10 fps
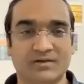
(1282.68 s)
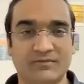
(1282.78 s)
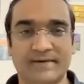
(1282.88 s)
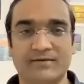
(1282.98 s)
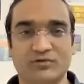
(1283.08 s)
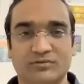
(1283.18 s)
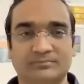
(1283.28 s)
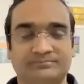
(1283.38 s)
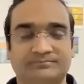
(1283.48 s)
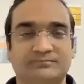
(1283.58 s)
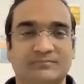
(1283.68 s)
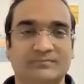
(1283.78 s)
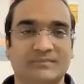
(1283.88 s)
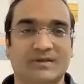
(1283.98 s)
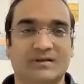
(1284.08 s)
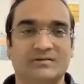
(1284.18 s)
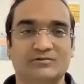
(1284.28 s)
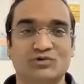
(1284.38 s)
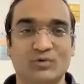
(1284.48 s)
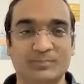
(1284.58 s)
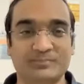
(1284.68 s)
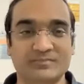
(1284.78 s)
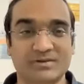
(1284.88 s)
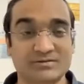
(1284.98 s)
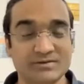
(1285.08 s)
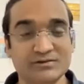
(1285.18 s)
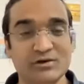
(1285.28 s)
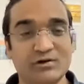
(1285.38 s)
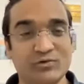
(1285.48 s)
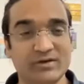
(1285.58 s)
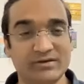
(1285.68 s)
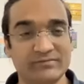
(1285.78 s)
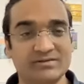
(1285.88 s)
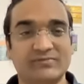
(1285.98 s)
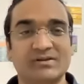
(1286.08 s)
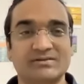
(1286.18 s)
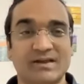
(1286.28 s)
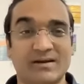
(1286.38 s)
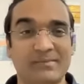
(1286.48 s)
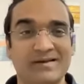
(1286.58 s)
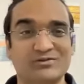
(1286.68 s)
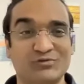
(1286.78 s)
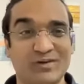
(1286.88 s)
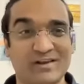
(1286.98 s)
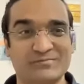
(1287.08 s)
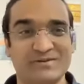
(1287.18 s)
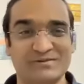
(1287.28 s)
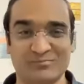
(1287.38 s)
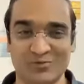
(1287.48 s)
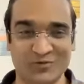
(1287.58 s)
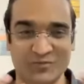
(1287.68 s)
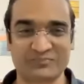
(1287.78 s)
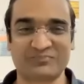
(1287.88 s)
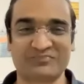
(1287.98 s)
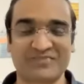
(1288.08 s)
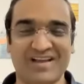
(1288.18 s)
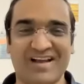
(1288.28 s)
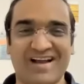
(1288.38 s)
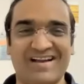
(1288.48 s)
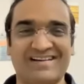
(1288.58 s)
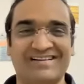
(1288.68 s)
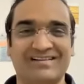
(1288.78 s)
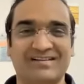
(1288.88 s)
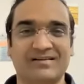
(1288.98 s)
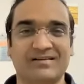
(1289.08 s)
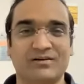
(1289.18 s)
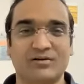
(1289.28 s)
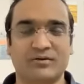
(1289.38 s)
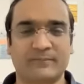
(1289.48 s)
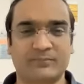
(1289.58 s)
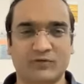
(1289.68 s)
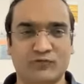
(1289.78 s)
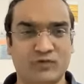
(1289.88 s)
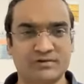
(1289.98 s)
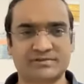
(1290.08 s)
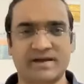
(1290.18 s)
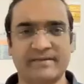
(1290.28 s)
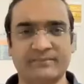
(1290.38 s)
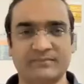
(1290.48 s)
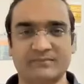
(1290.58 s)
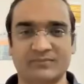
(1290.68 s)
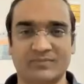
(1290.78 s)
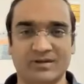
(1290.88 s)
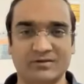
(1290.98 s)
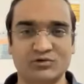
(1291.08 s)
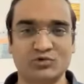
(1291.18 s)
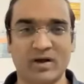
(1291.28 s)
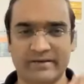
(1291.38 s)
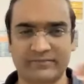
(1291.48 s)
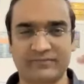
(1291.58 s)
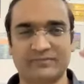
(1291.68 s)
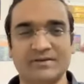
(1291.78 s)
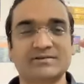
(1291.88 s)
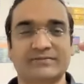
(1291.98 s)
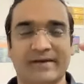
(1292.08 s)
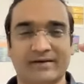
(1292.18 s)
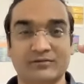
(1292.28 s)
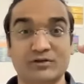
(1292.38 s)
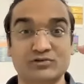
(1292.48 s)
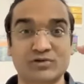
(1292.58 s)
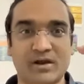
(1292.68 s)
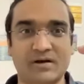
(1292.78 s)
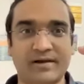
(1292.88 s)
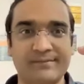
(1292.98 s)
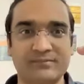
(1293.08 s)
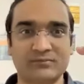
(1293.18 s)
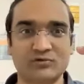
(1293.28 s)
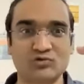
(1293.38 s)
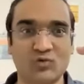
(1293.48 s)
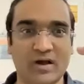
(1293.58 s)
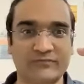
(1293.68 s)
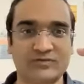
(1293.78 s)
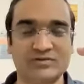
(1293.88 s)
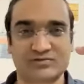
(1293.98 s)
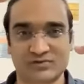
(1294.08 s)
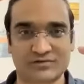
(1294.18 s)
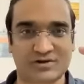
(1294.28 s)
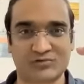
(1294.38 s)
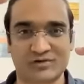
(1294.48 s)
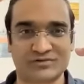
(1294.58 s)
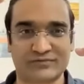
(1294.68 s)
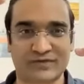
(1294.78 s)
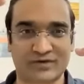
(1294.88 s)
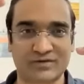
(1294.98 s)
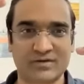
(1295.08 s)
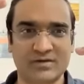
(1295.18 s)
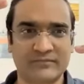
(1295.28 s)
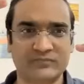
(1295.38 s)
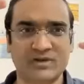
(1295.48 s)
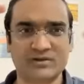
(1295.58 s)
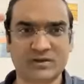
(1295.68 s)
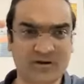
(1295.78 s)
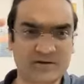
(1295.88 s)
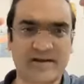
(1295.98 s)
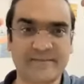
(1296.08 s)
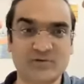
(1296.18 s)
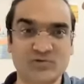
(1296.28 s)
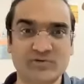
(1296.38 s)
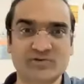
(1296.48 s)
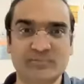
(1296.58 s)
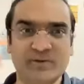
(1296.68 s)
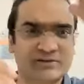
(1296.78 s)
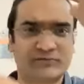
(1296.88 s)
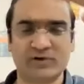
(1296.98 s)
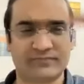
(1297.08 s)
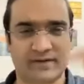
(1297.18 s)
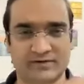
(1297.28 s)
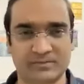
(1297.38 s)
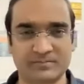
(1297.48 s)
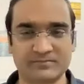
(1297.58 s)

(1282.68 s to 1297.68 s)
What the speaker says: Very good. So since you are doing revision with the second batch, you will experience more. And first time you have this effect. Then second time you have this tranquilizer effect. Then third time you reach a blissful effect.